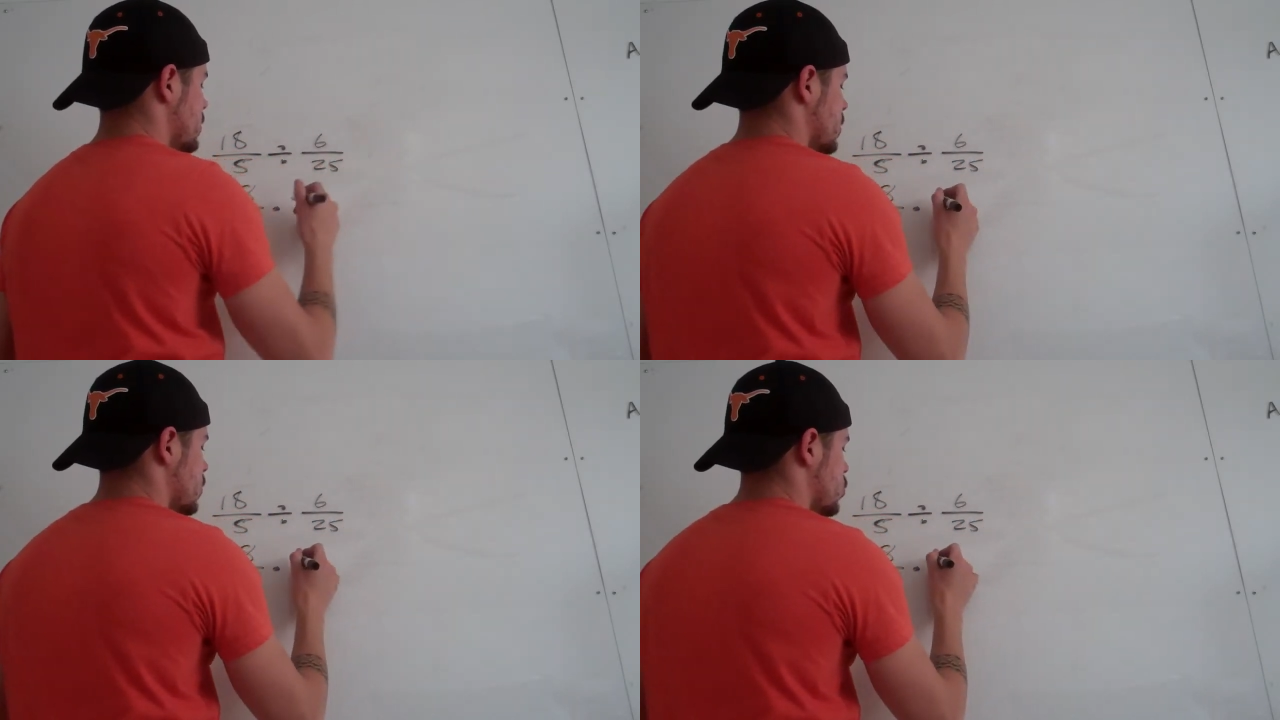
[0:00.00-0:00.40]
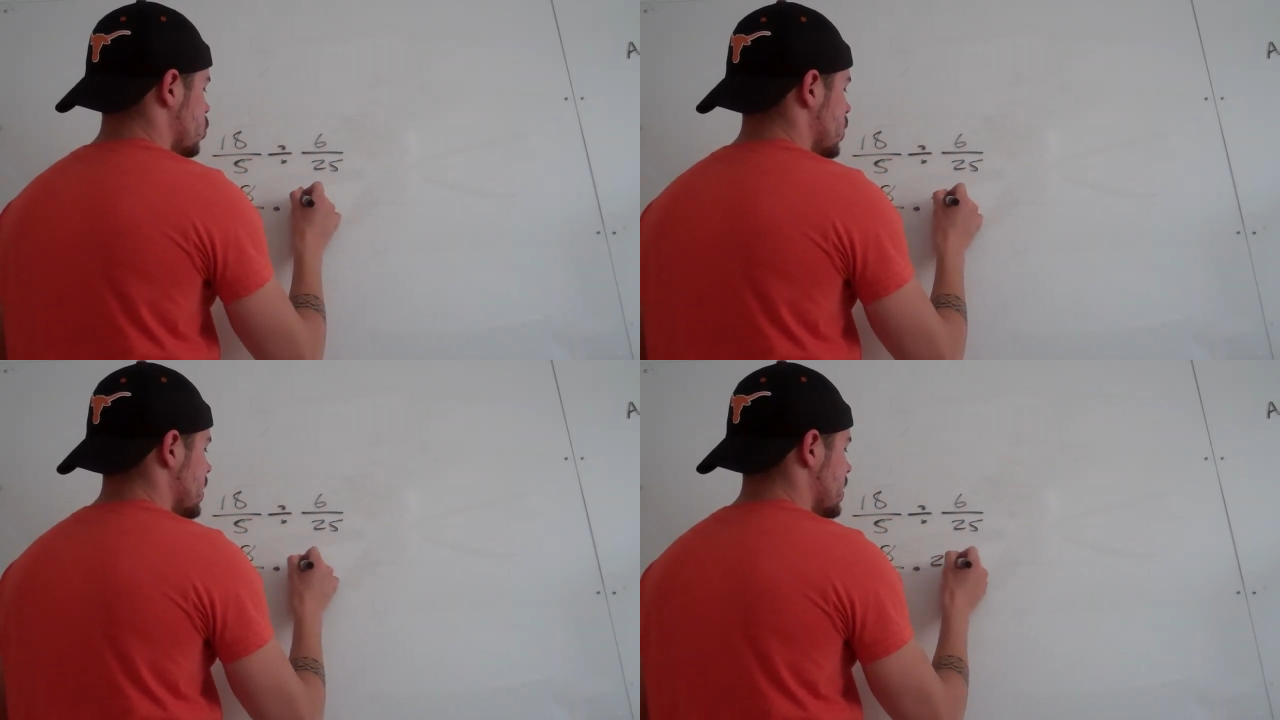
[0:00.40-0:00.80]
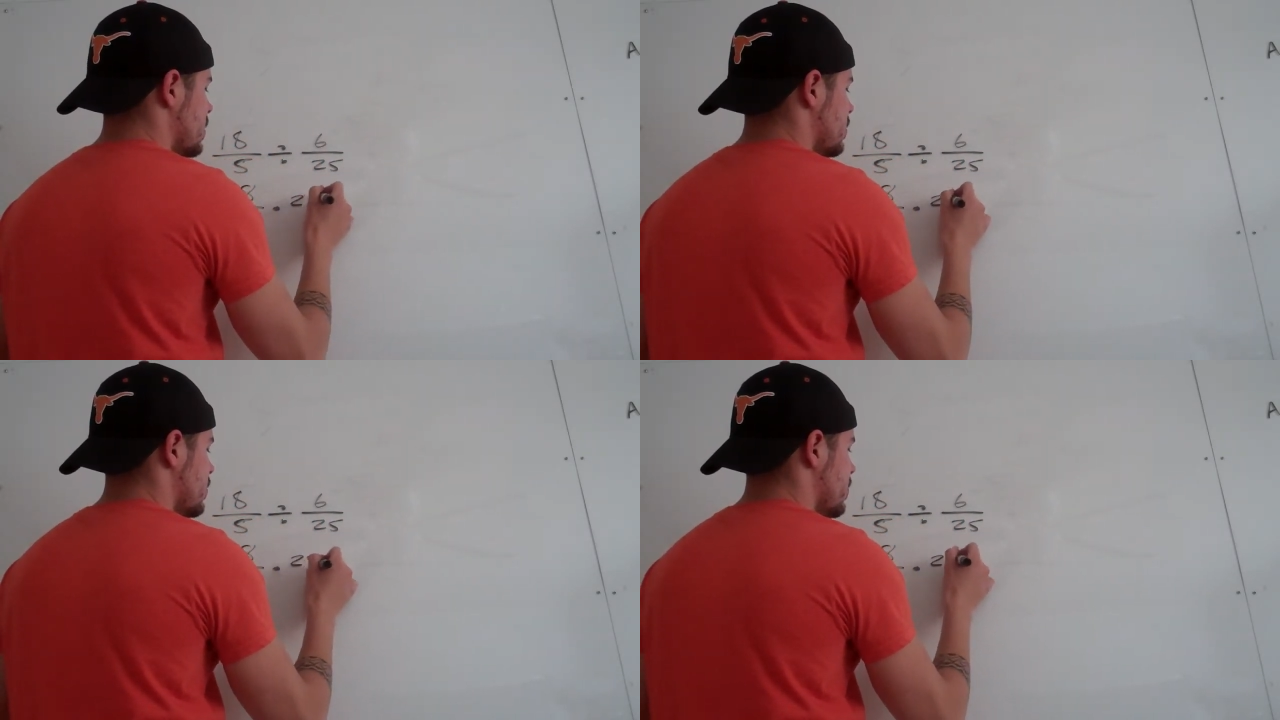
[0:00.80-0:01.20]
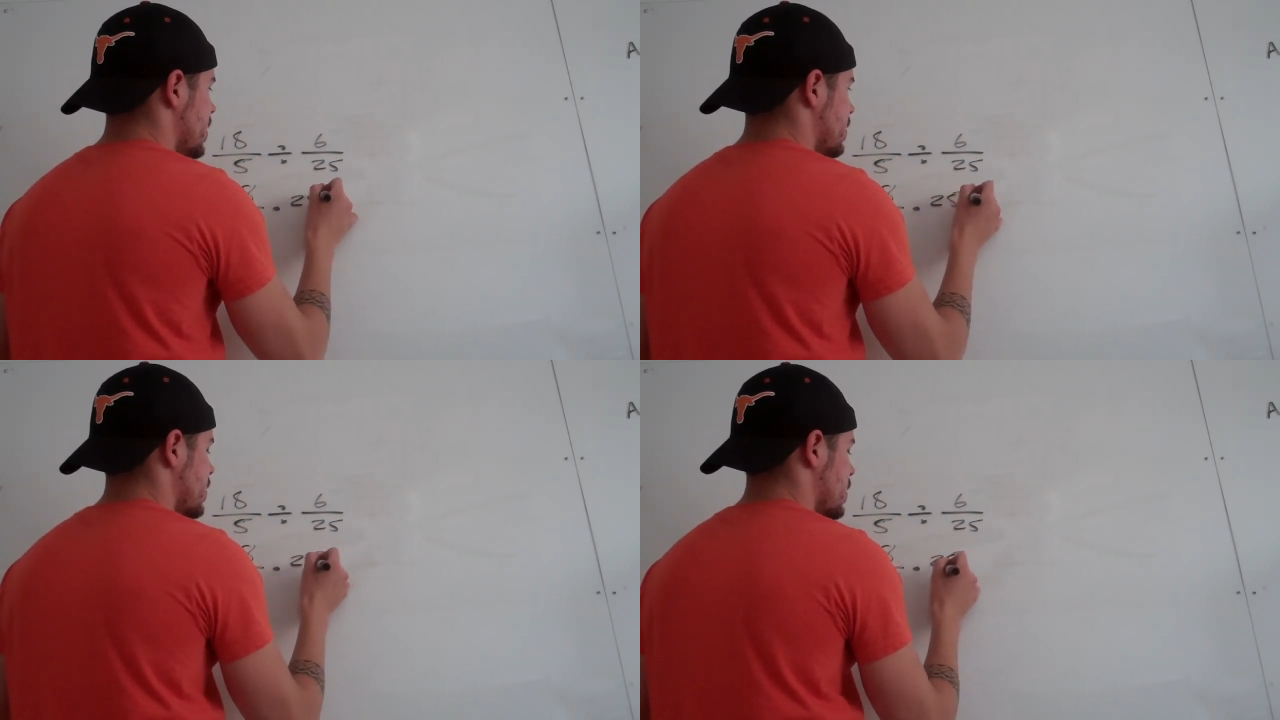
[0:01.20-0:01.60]
so
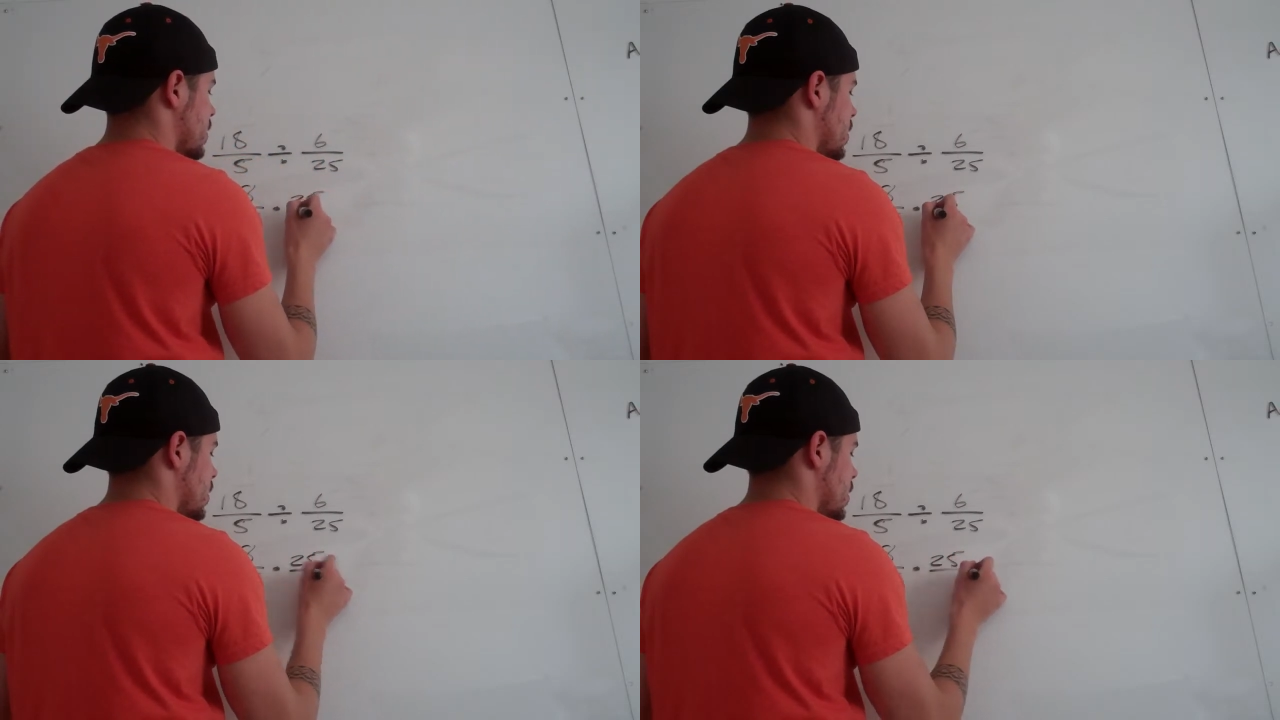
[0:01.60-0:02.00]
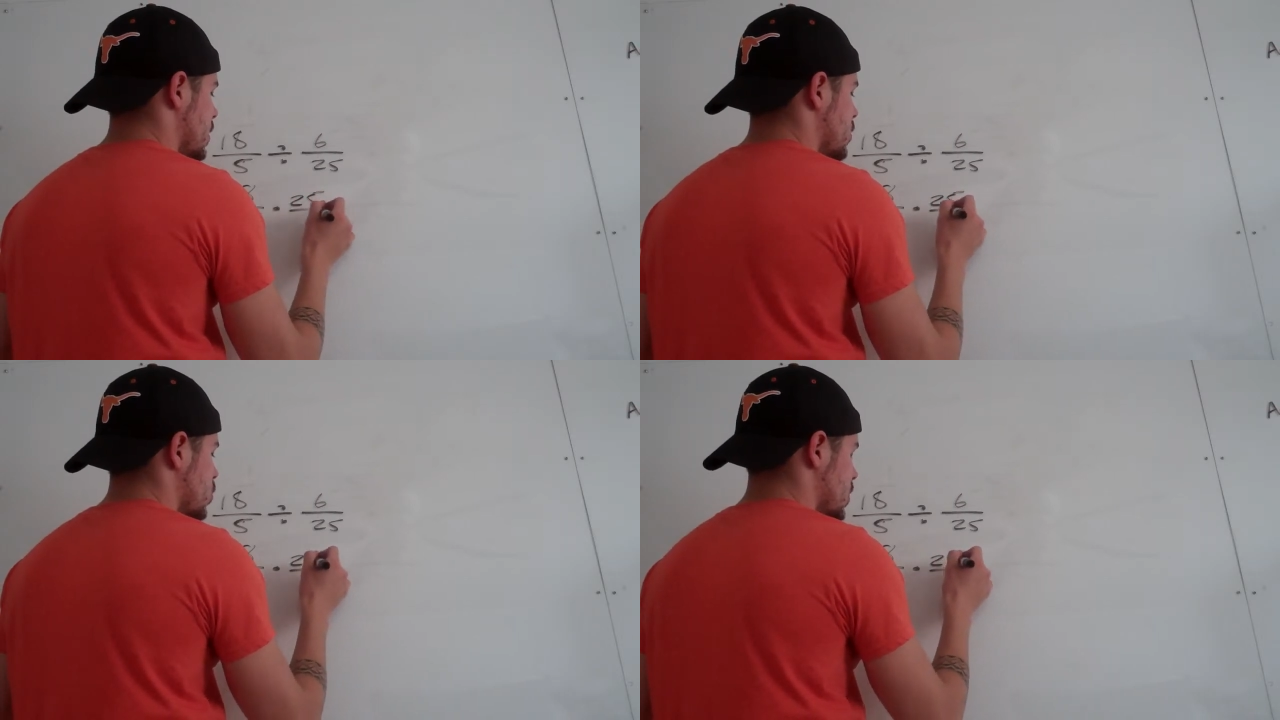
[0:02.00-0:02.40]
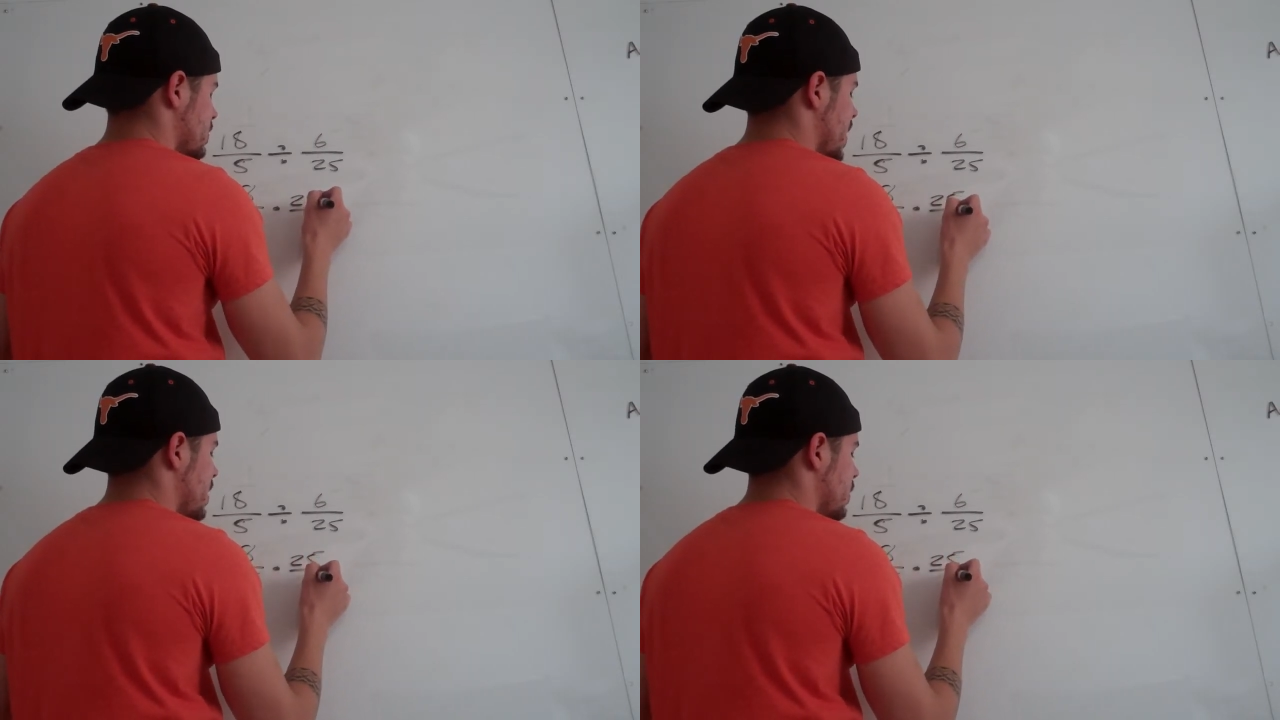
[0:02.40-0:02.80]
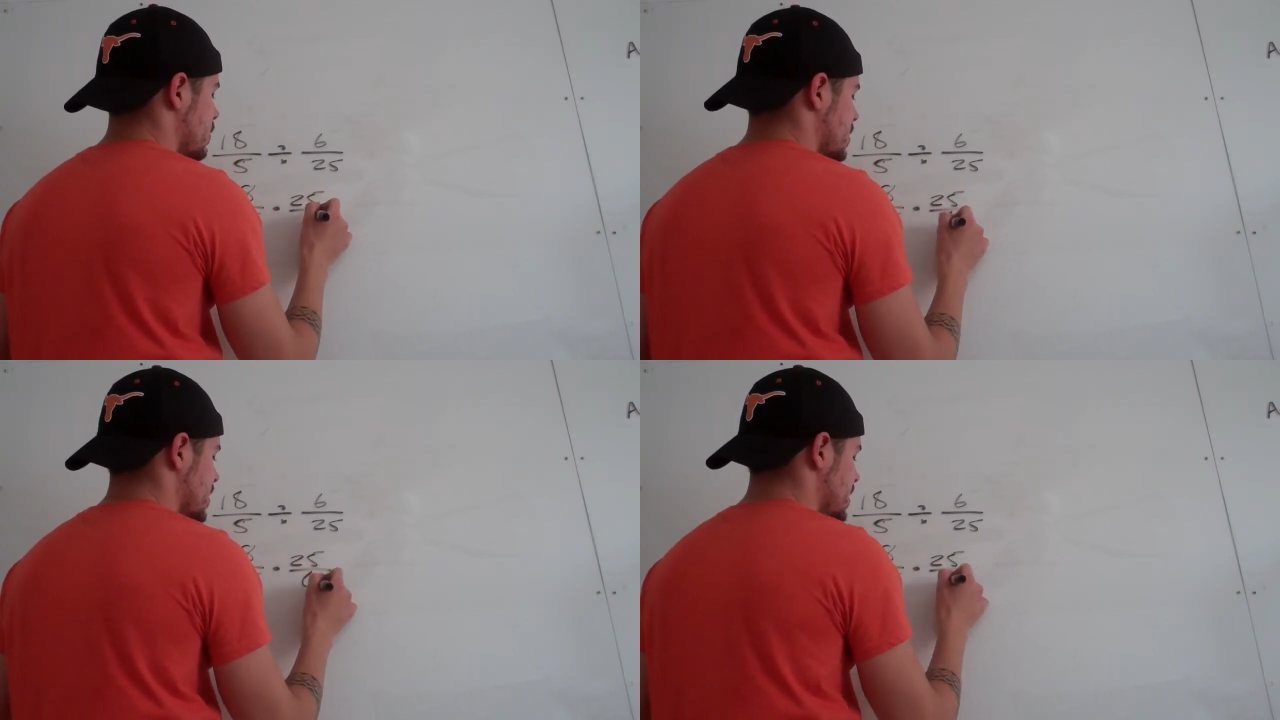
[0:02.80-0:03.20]
25
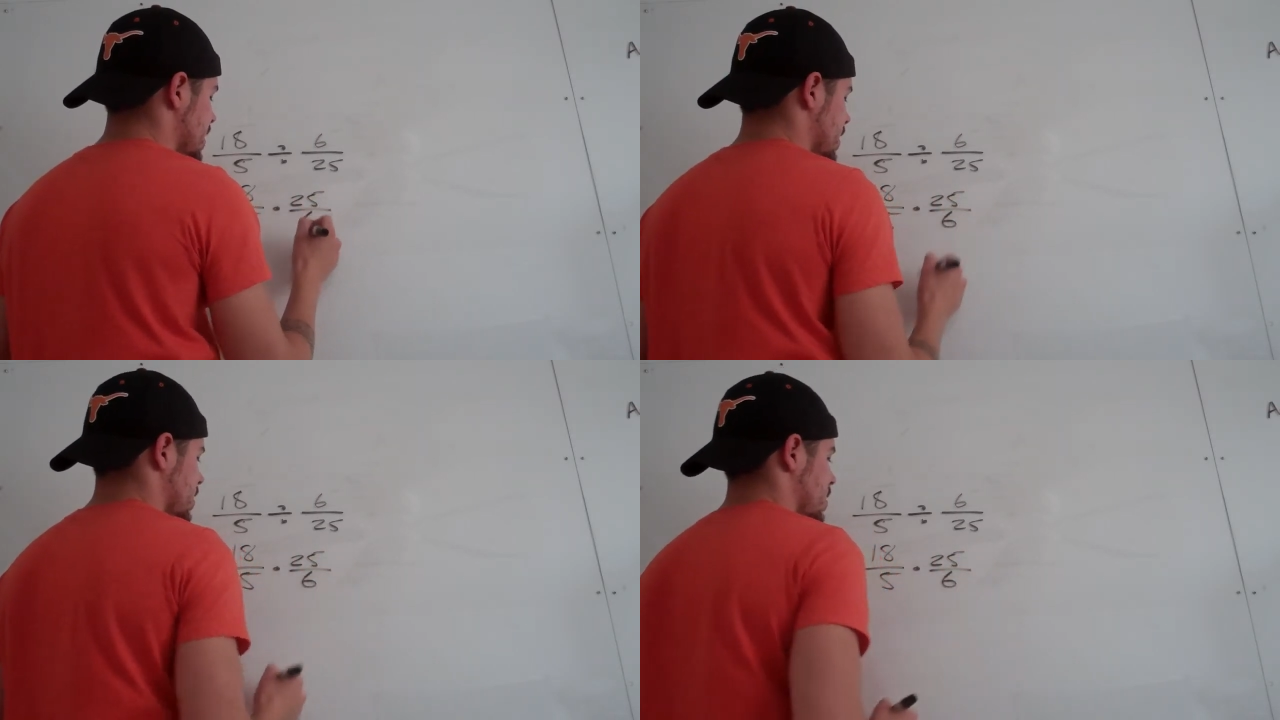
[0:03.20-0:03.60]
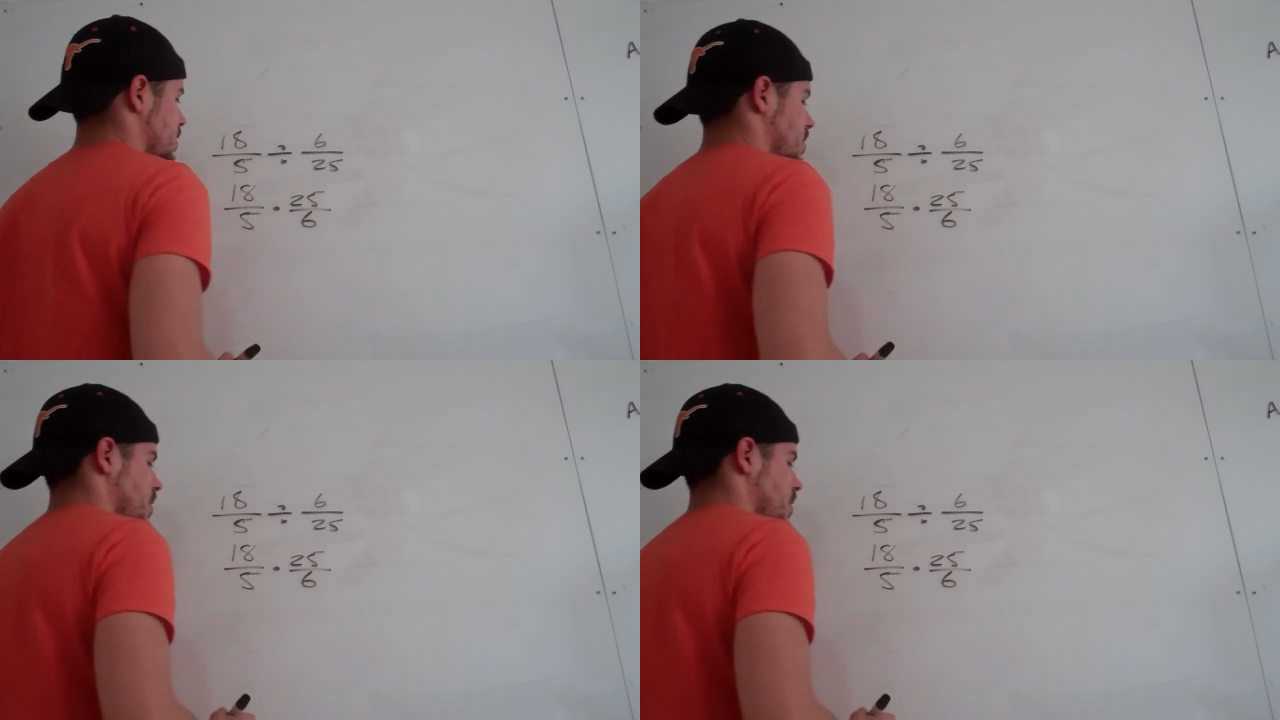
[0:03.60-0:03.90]
over 6.